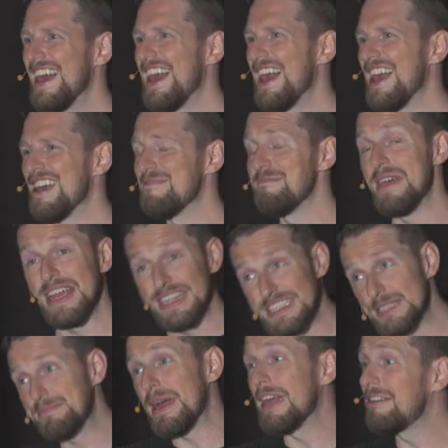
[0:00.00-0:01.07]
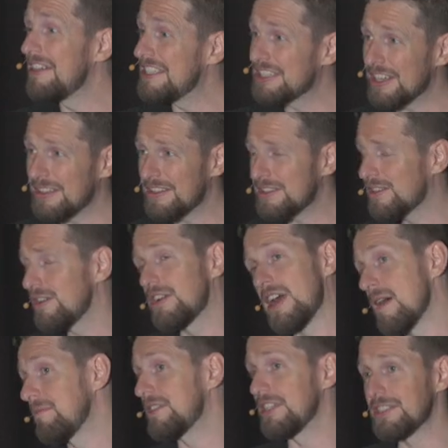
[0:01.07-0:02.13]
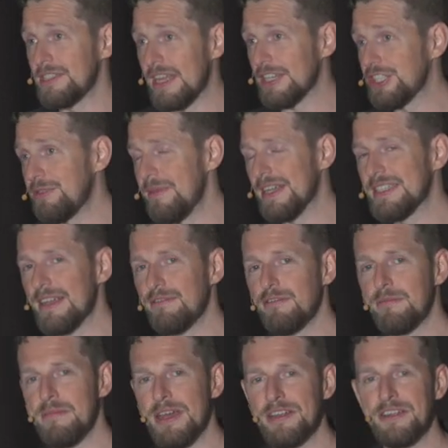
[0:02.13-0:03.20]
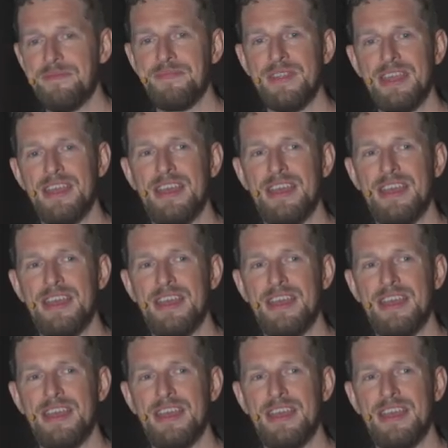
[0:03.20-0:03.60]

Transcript: Um, they inspire each other. Good competition actually makes everyone better.